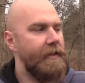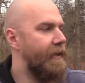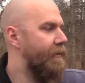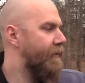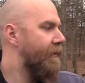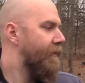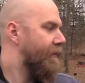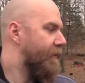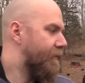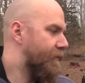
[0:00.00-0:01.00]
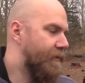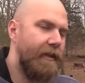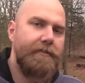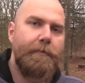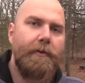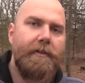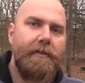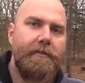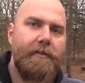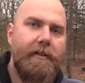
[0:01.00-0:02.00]
Dad because he's got some more
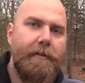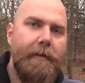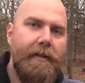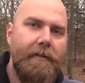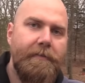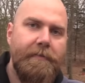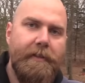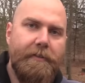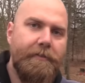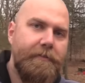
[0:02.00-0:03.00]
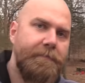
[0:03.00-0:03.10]
things to tell you about it. Thanks.